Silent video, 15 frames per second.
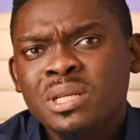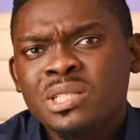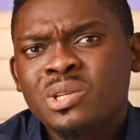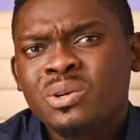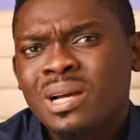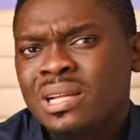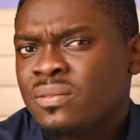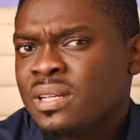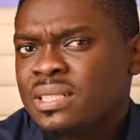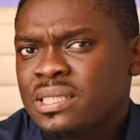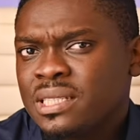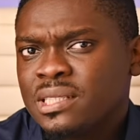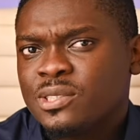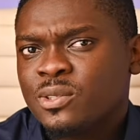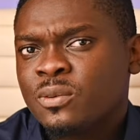major
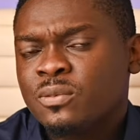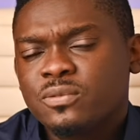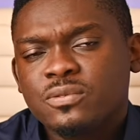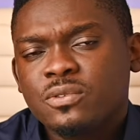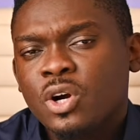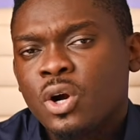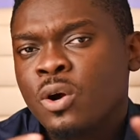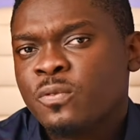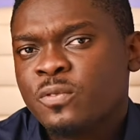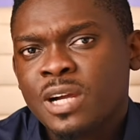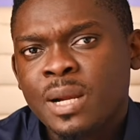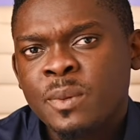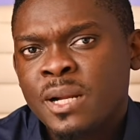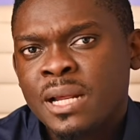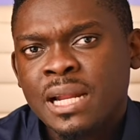advantage of
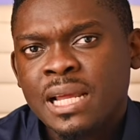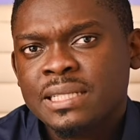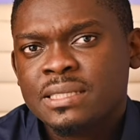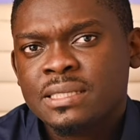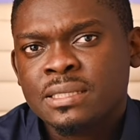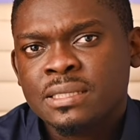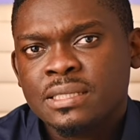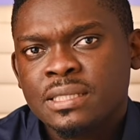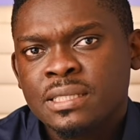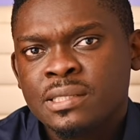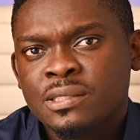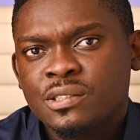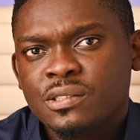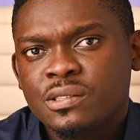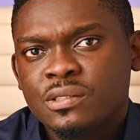off-camera lighting
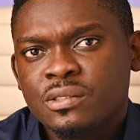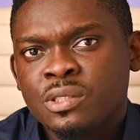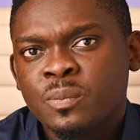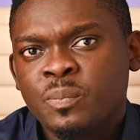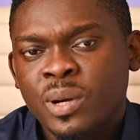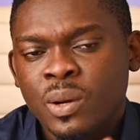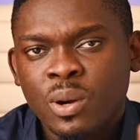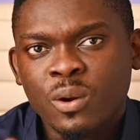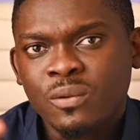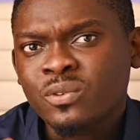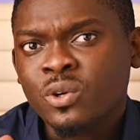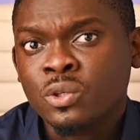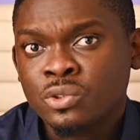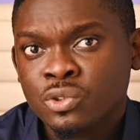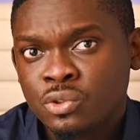is the power of
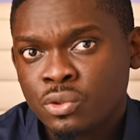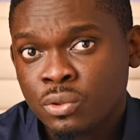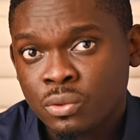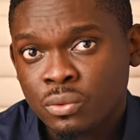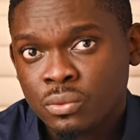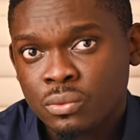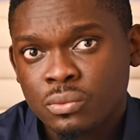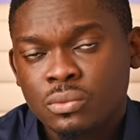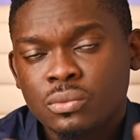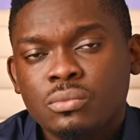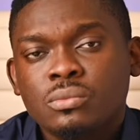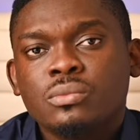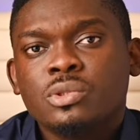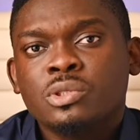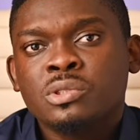control,
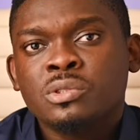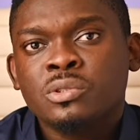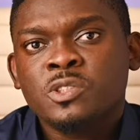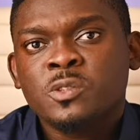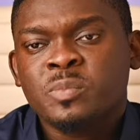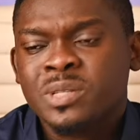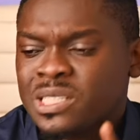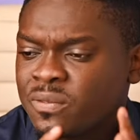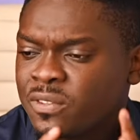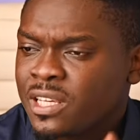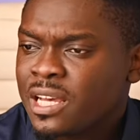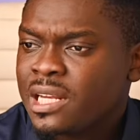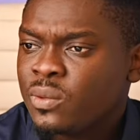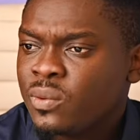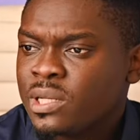
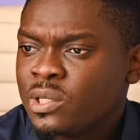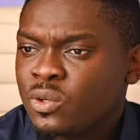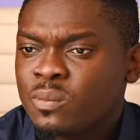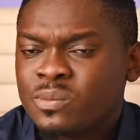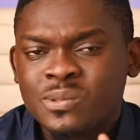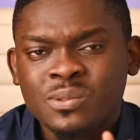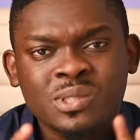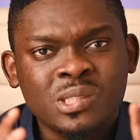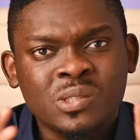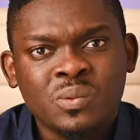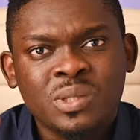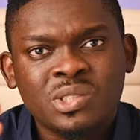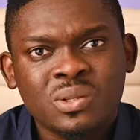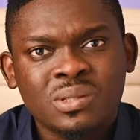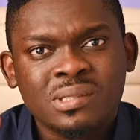specifically when it comes to
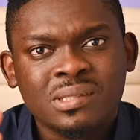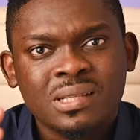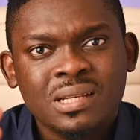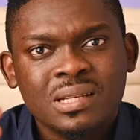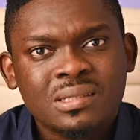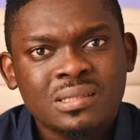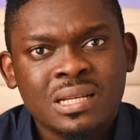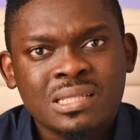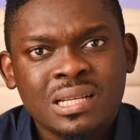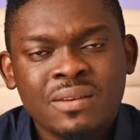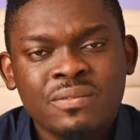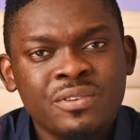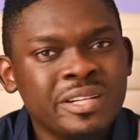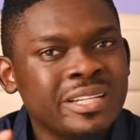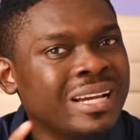situations that are
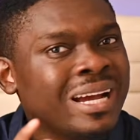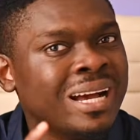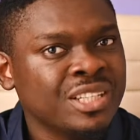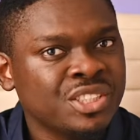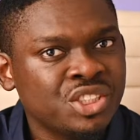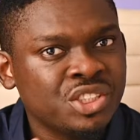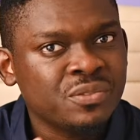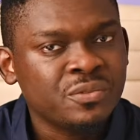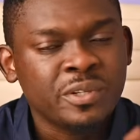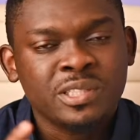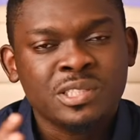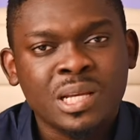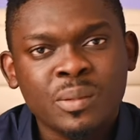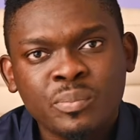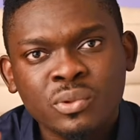very harsh. For
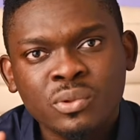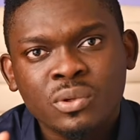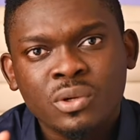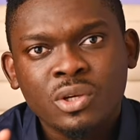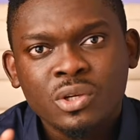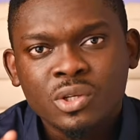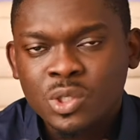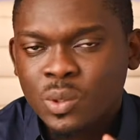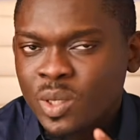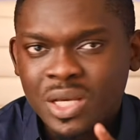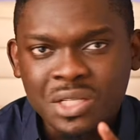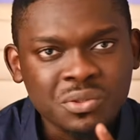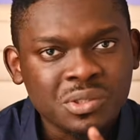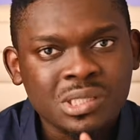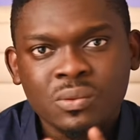example, when you're
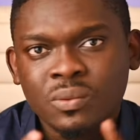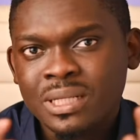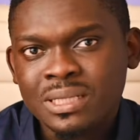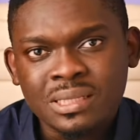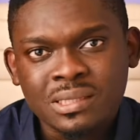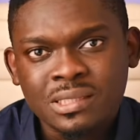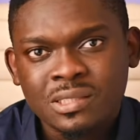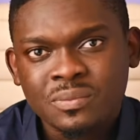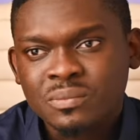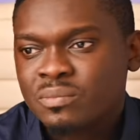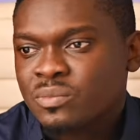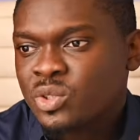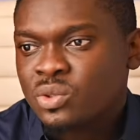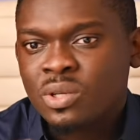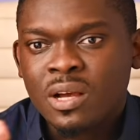shooting weddings,
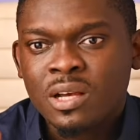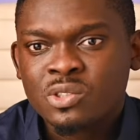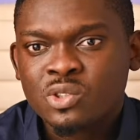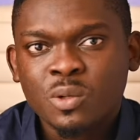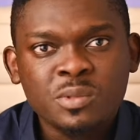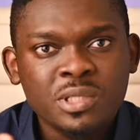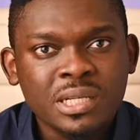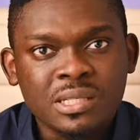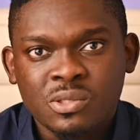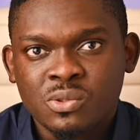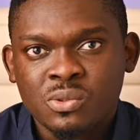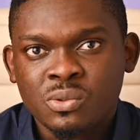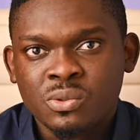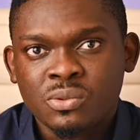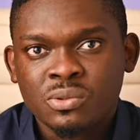you are subject
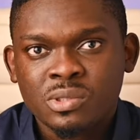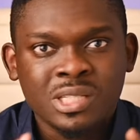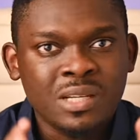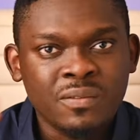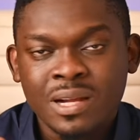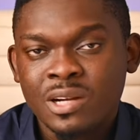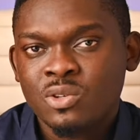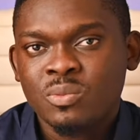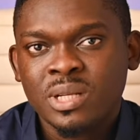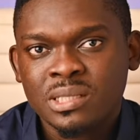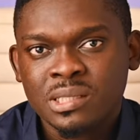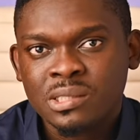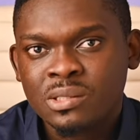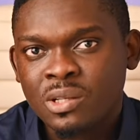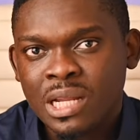to the environment.
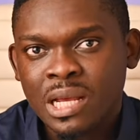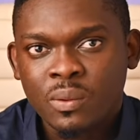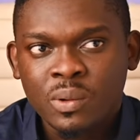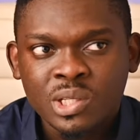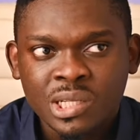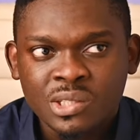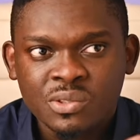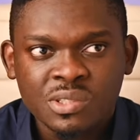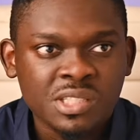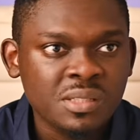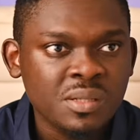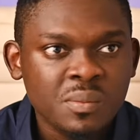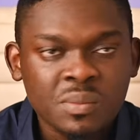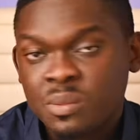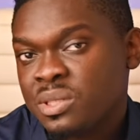It's not like when you're shooting
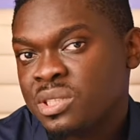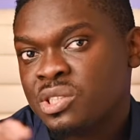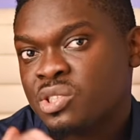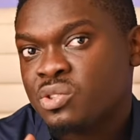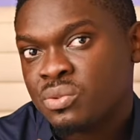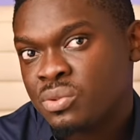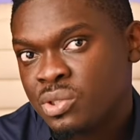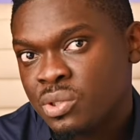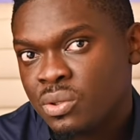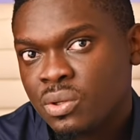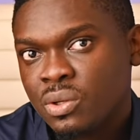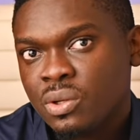maybe in the studio